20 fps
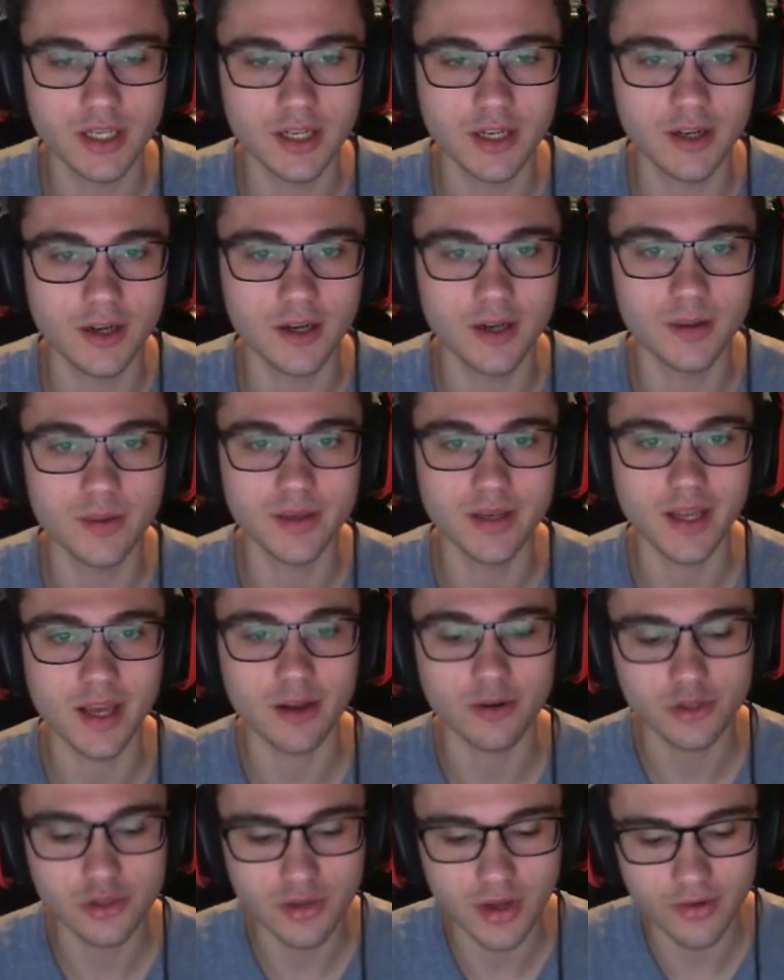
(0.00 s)
Uh, and
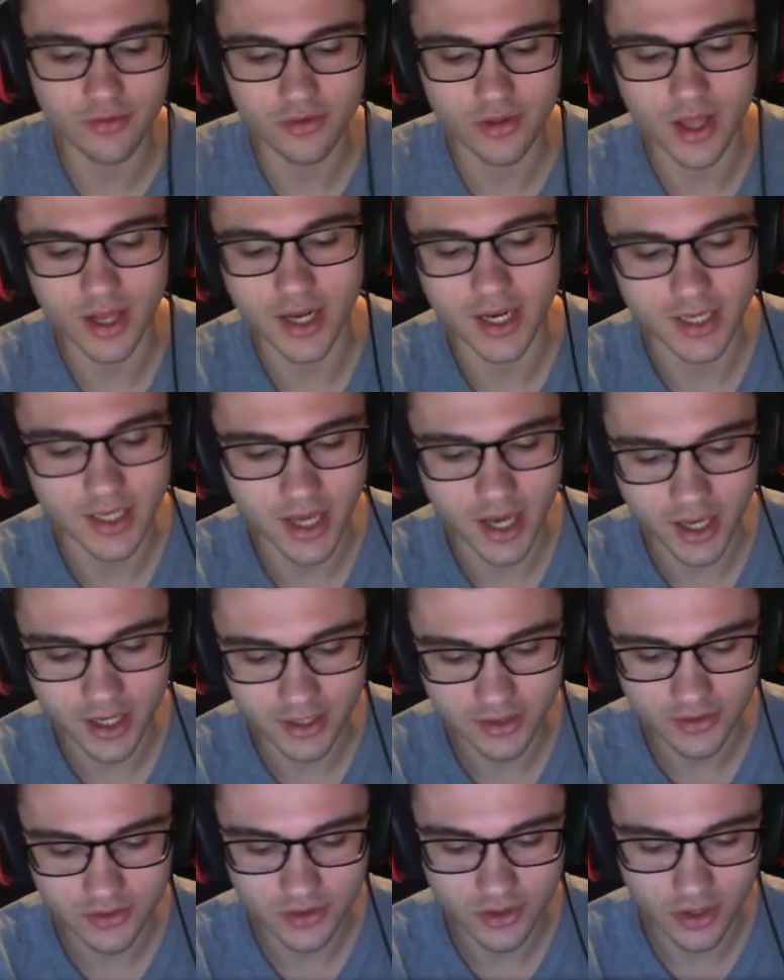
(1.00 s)
yeah, soon after that I
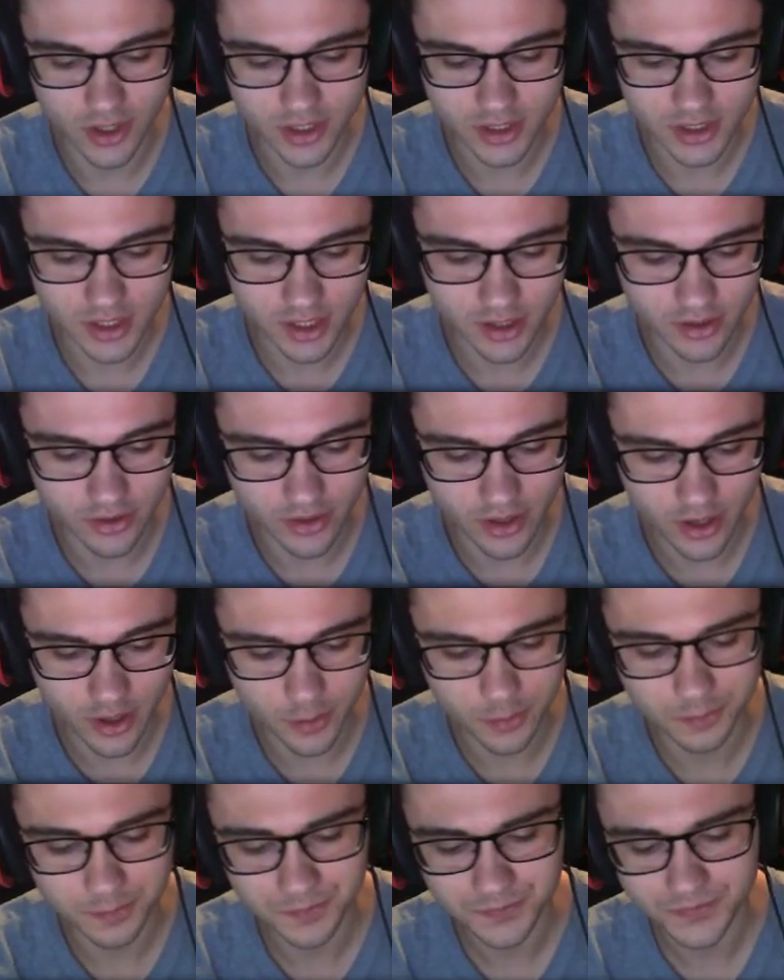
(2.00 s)
died, so I just cut her there.